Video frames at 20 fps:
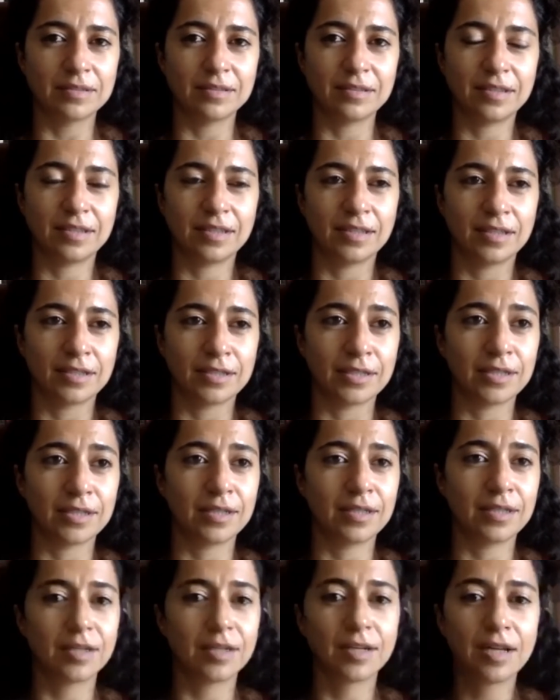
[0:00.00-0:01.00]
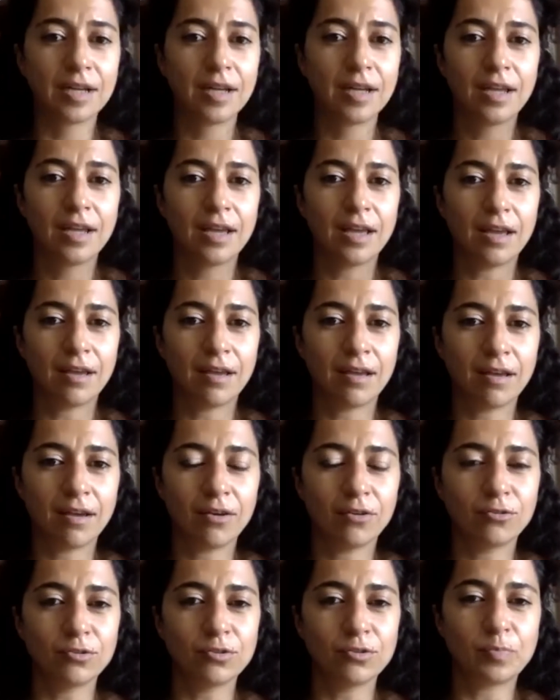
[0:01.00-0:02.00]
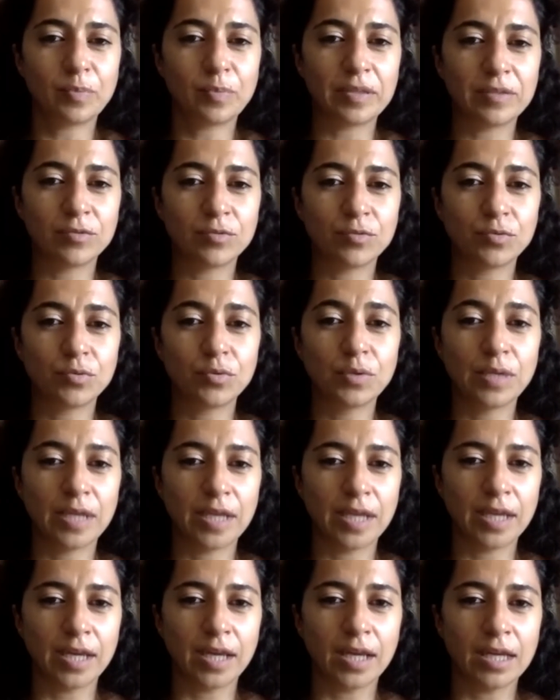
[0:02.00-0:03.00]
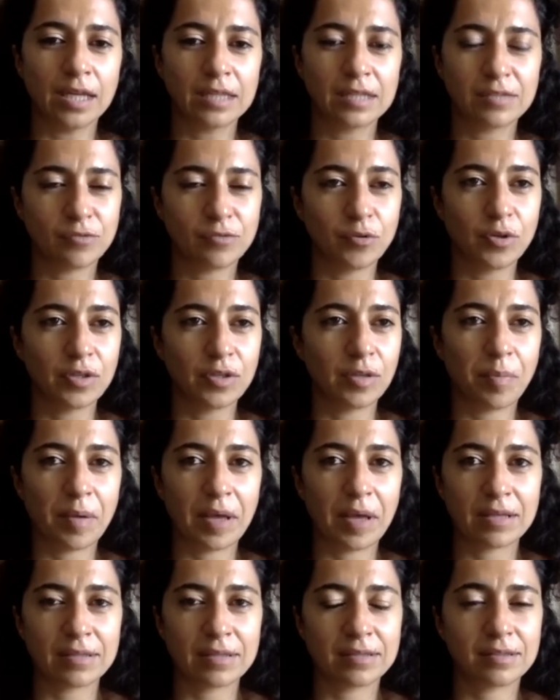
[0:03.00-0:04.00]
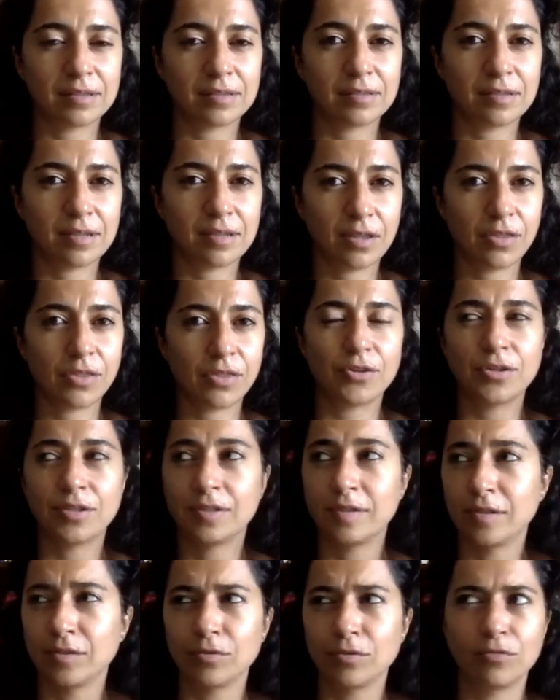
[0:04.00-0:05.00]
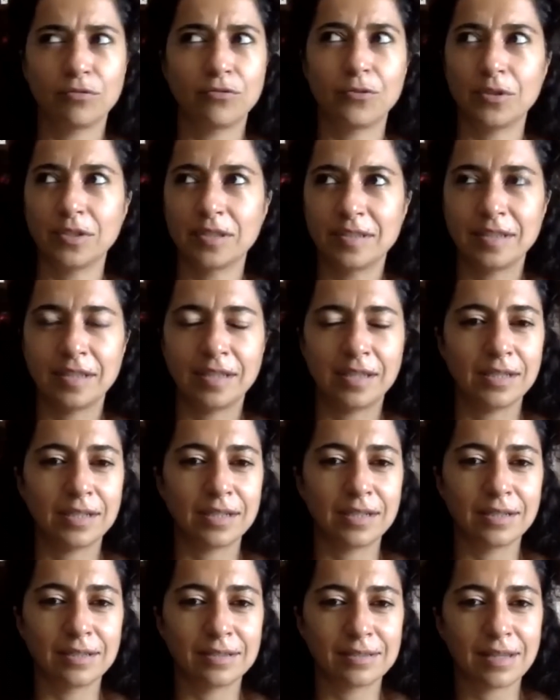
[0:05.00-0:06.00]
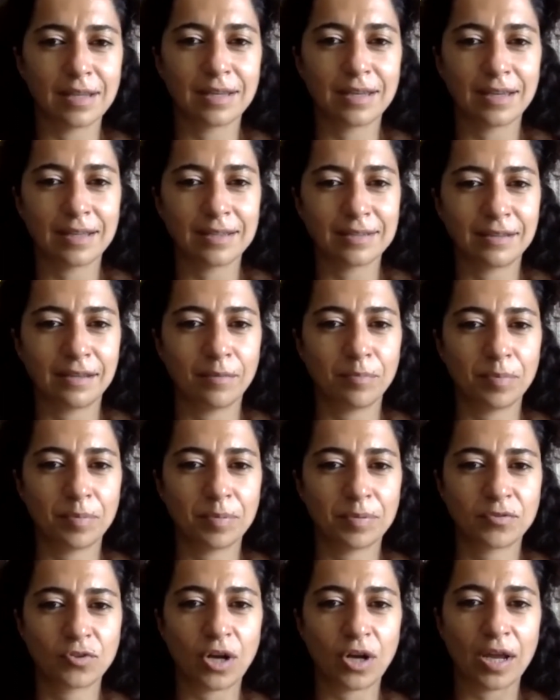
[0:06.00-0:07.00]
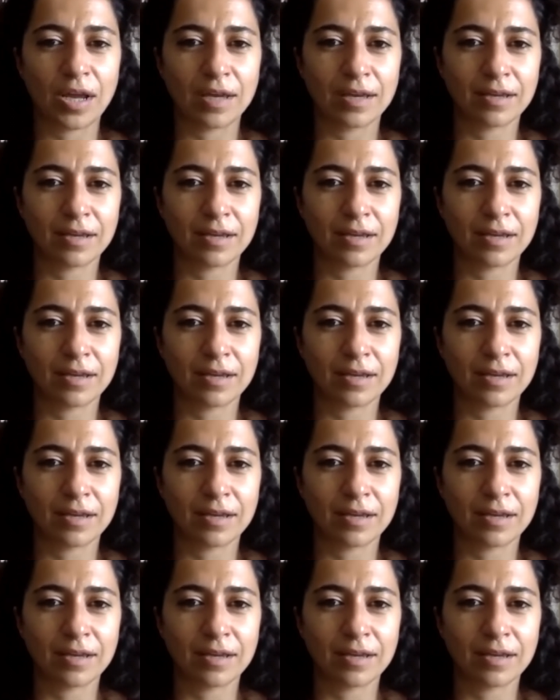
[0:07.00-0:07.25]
here, who's been ruling us for the past 30 or 40 years, I can't keep track,